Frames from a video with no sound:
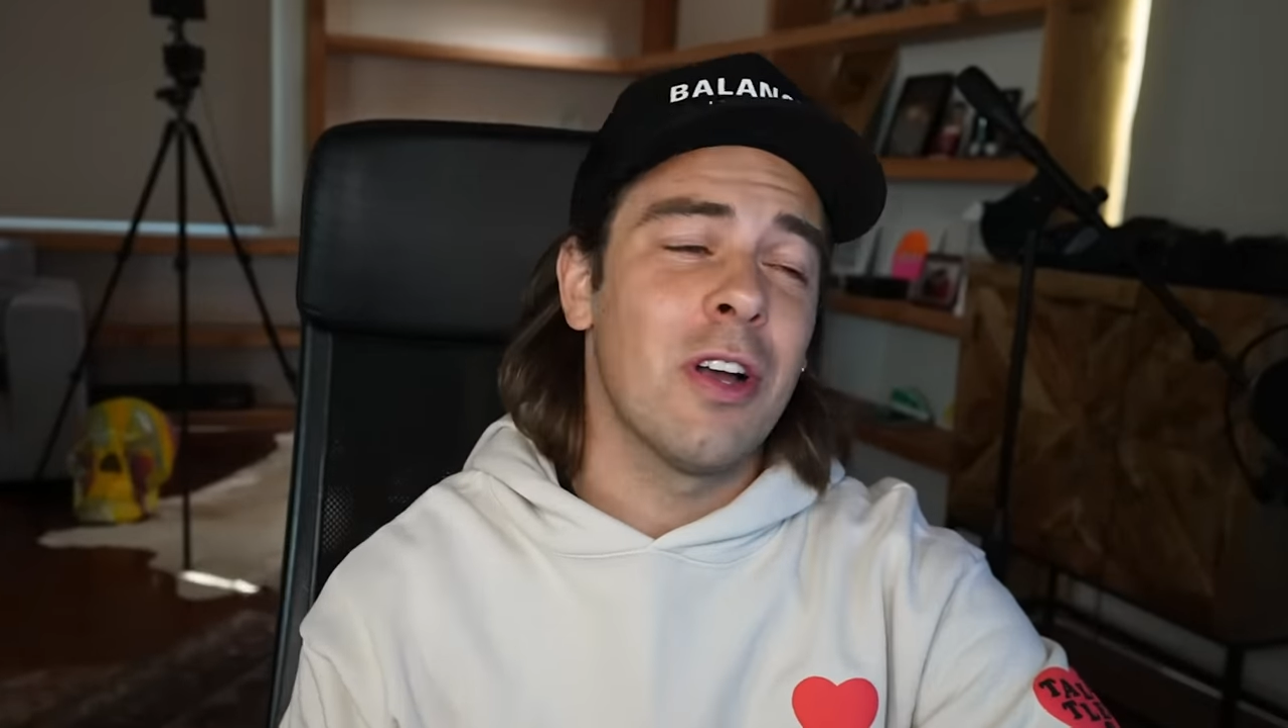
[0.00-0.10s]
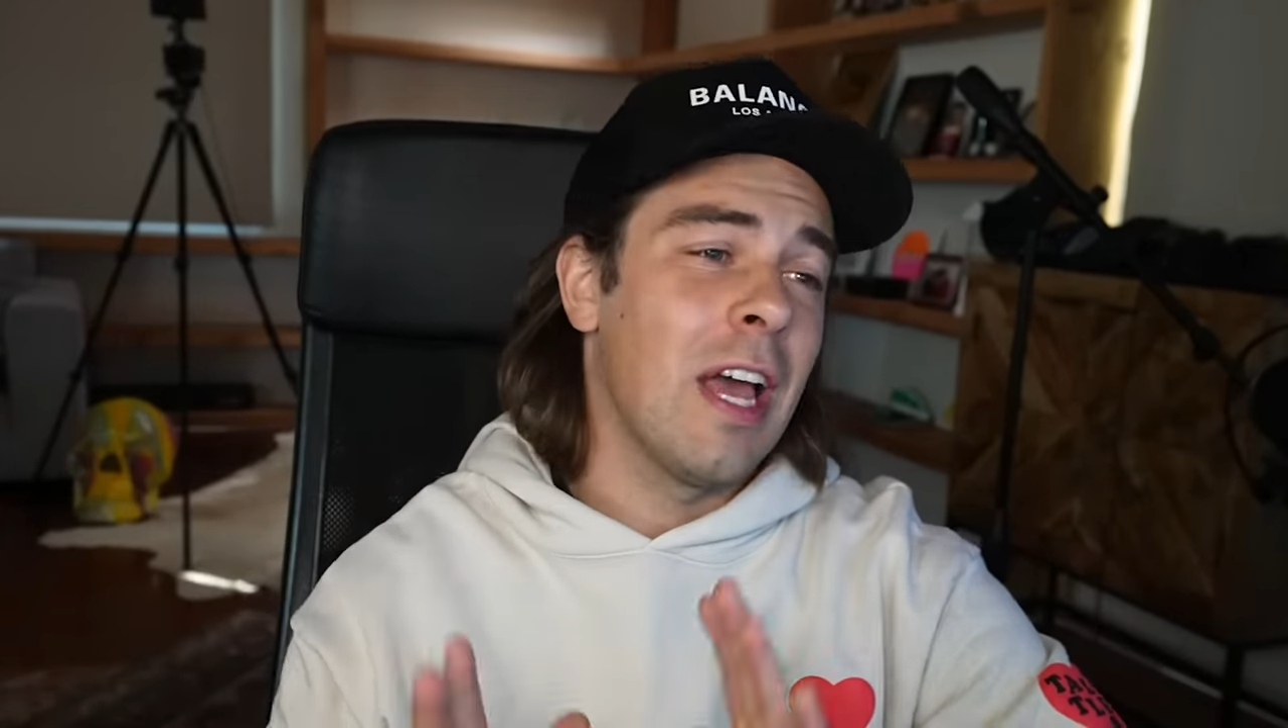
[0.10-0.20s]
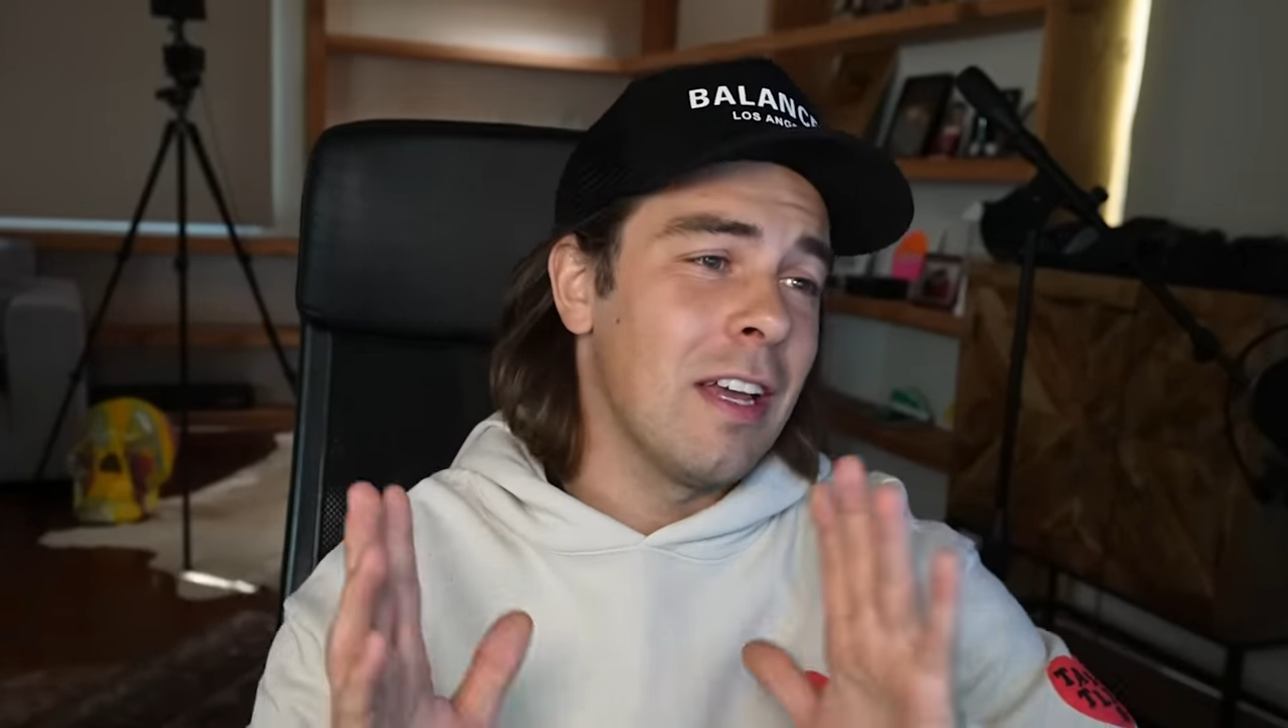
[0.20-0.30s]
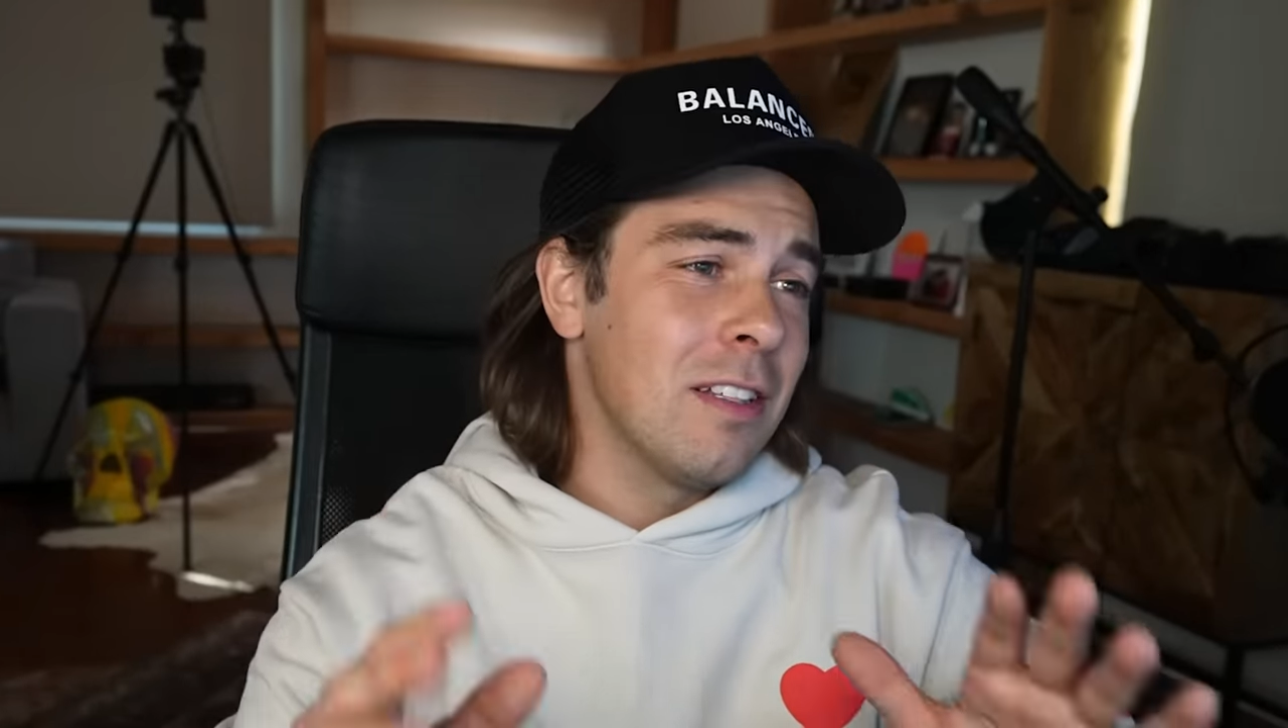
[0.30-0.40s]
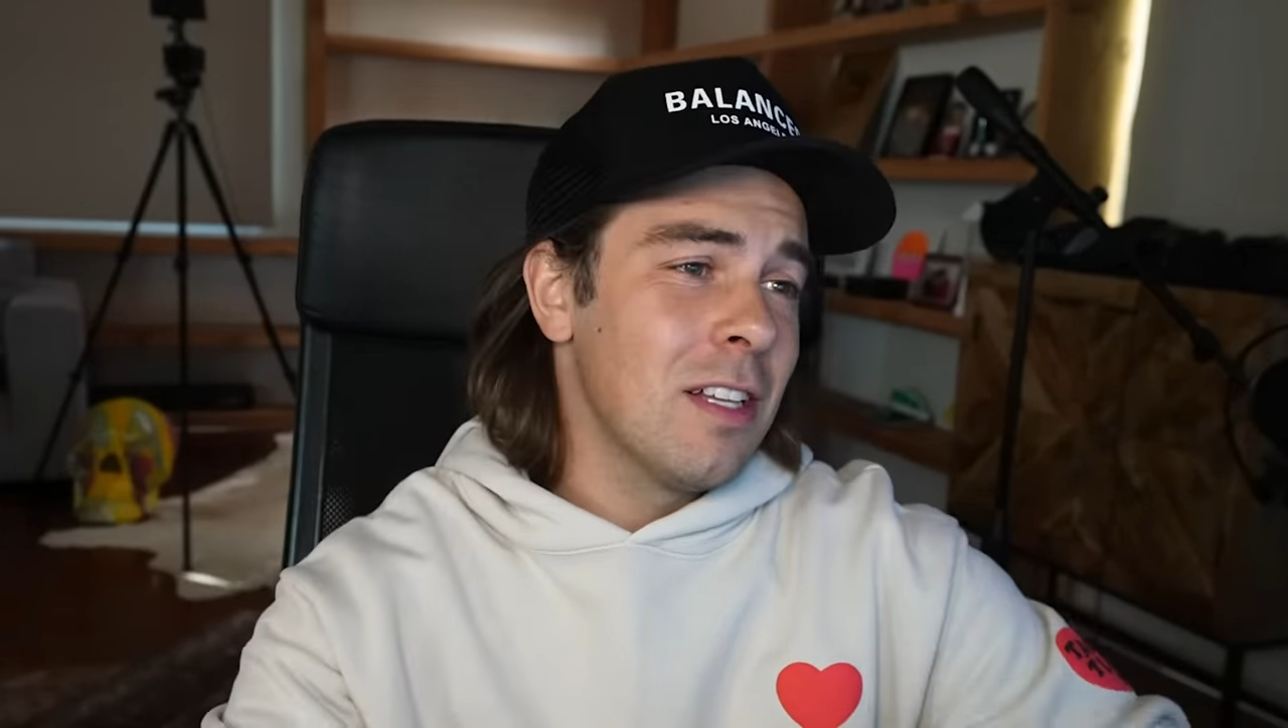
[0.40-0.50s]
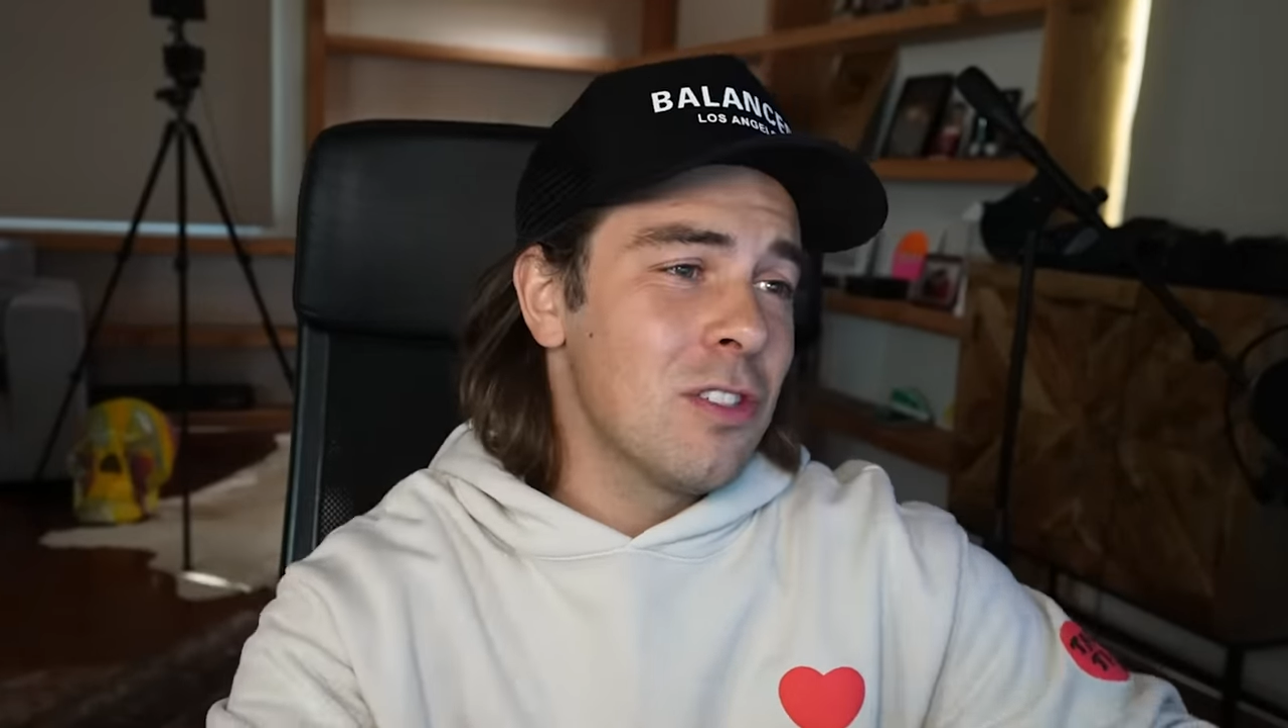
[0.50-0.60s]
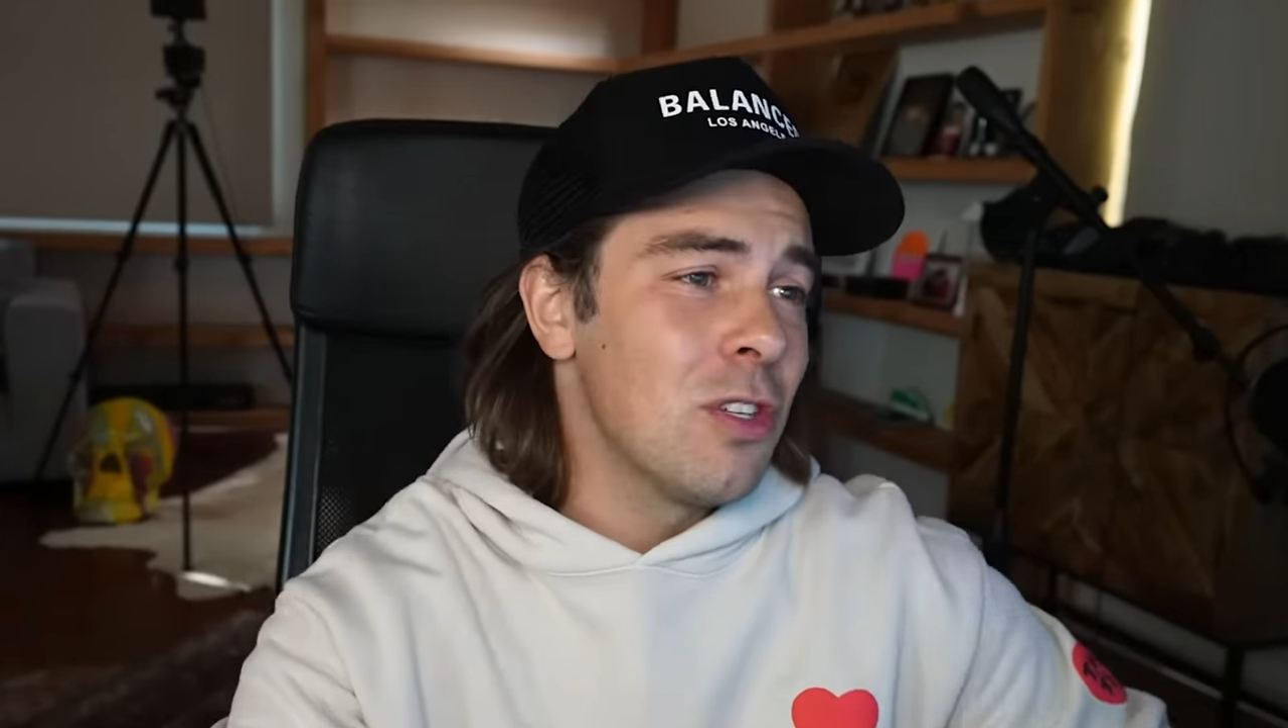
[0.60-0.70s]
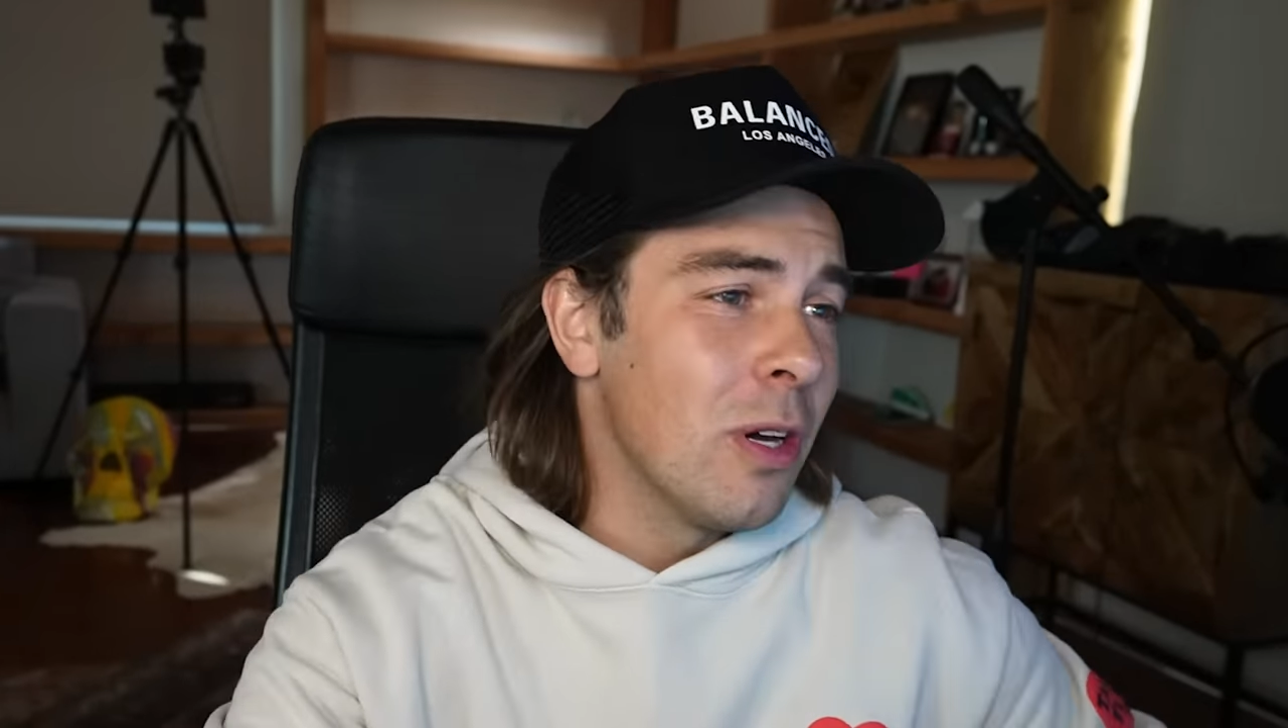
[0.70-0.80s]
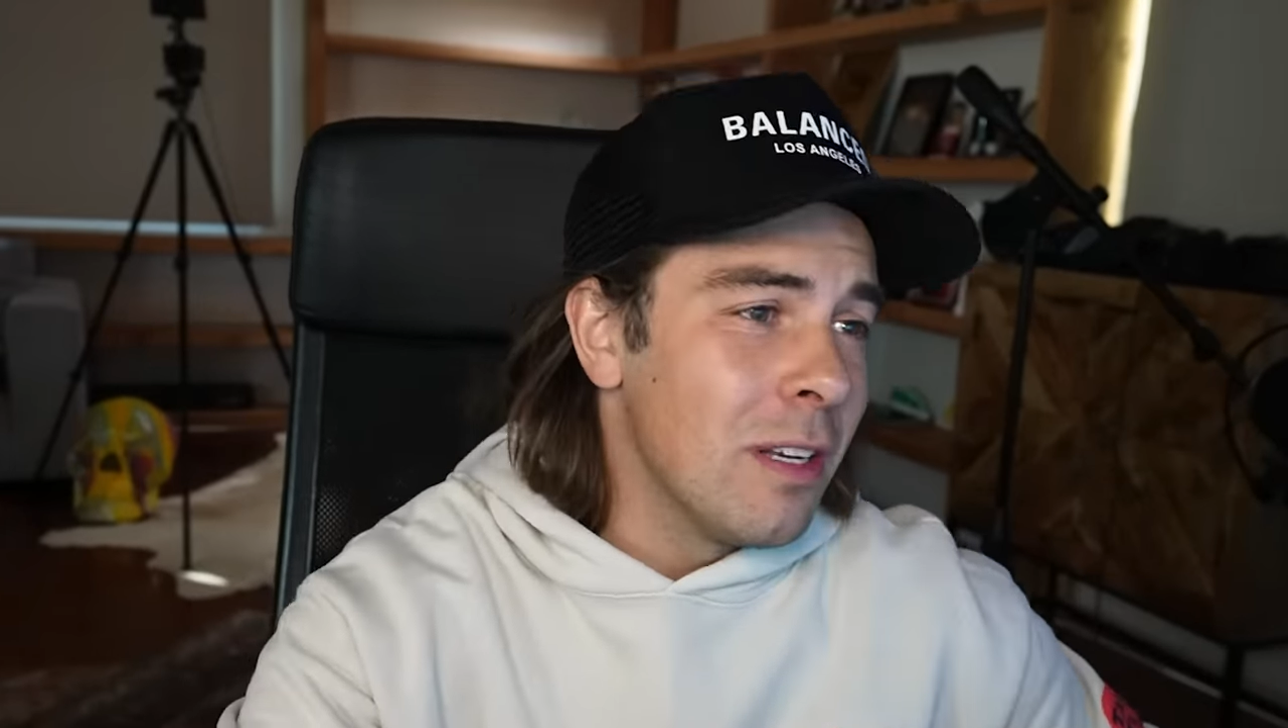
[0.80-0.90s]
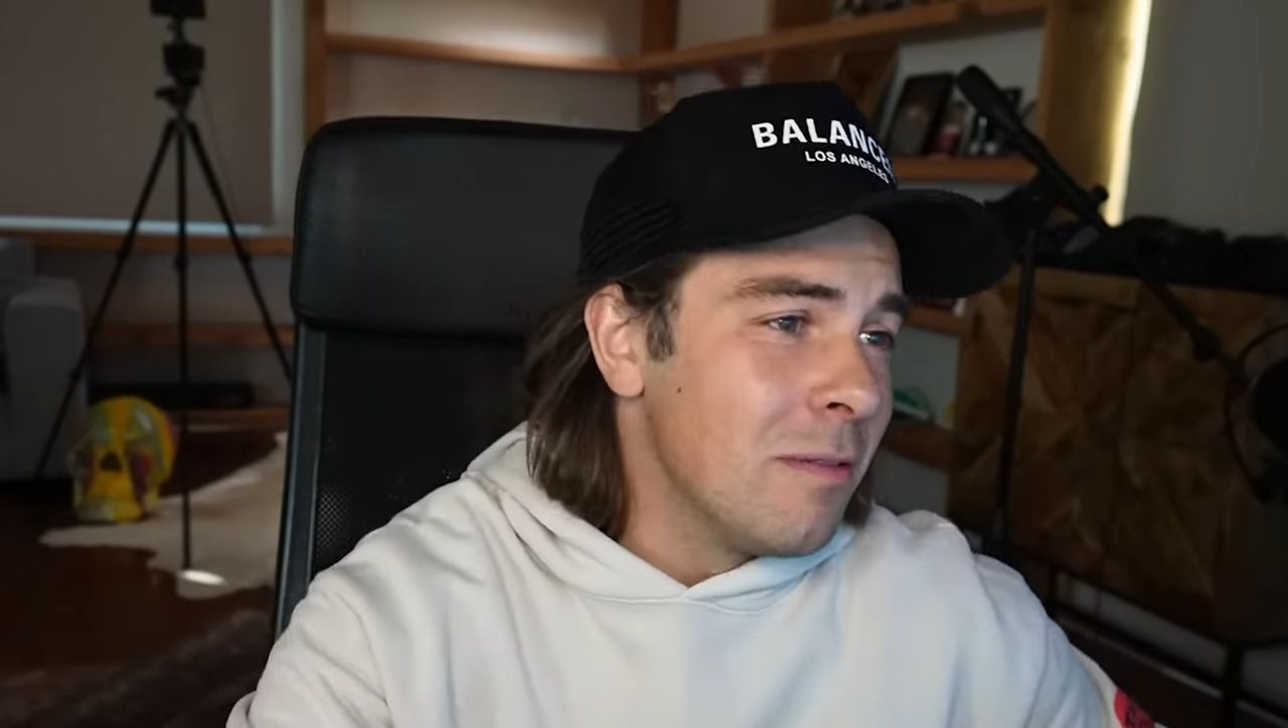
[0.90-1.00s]
Okay, let's
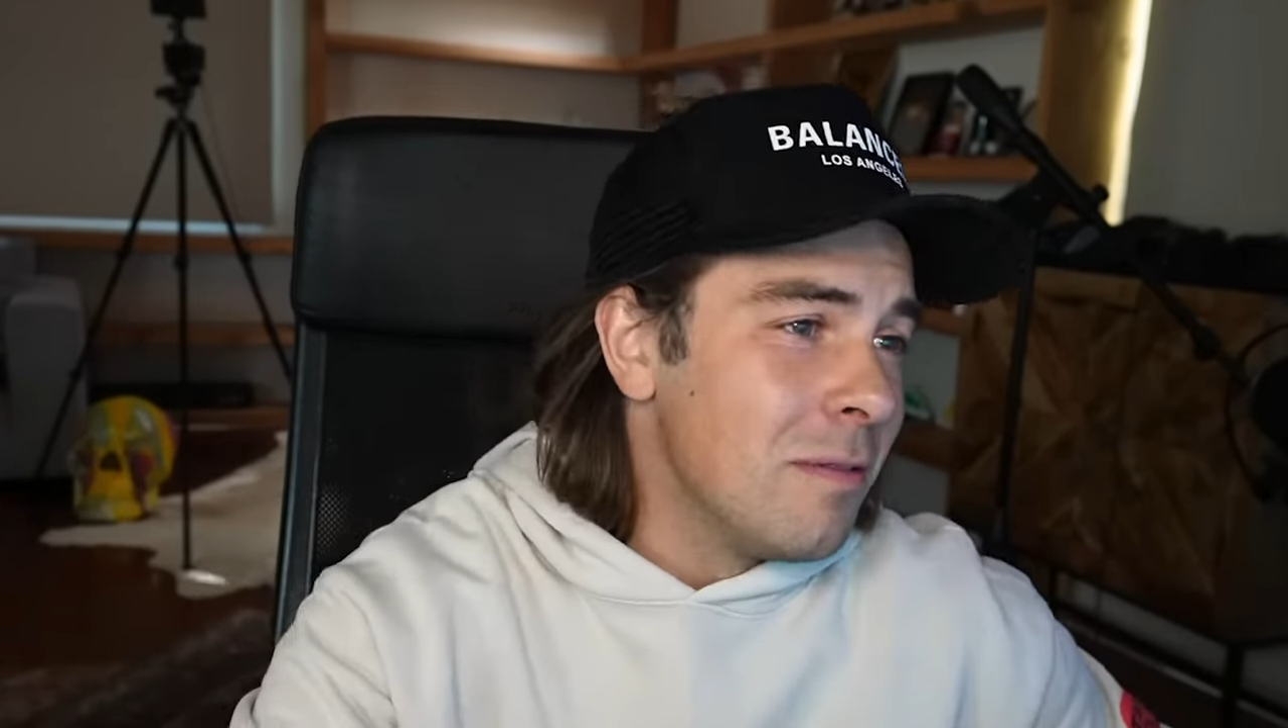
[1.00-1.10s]
do it.